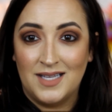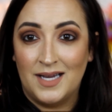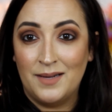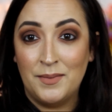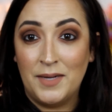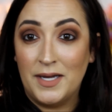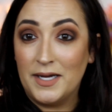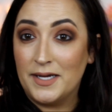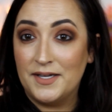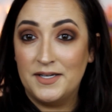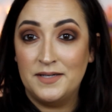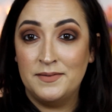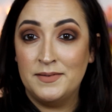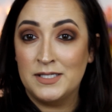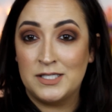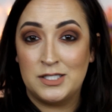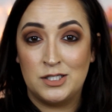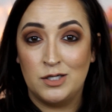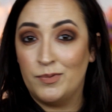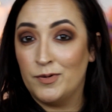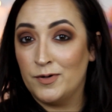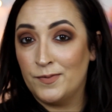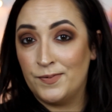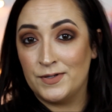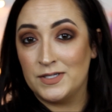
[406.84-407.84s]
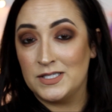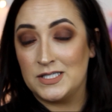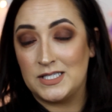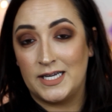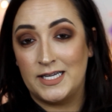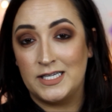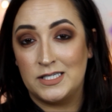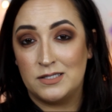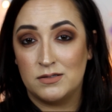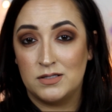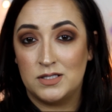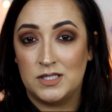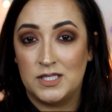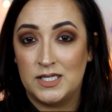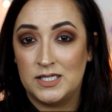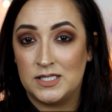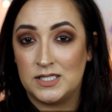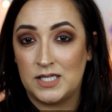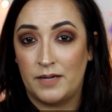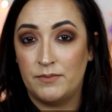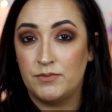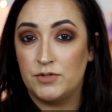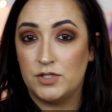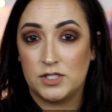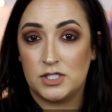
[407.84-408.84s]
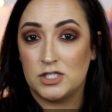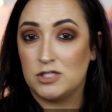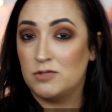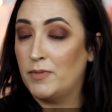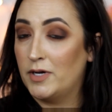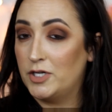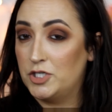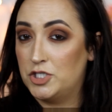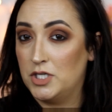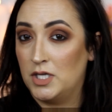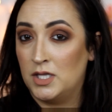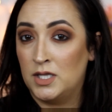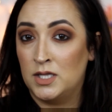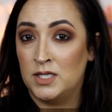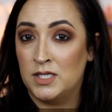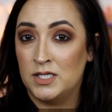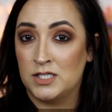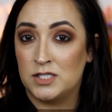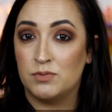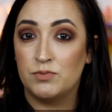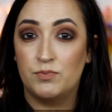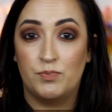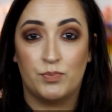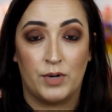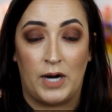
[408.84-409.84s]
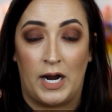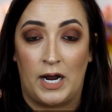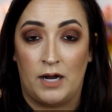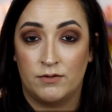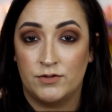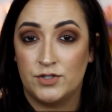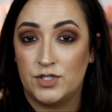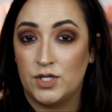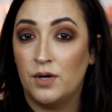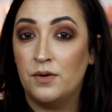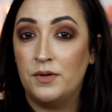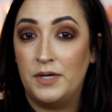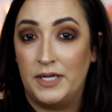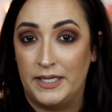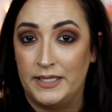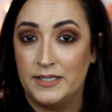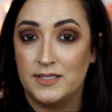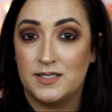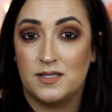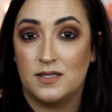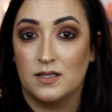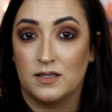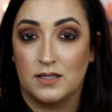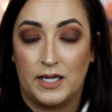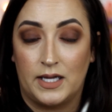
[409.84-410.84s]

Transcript: I'm not going to be super precise with this. I'm just smudging this brown tone into the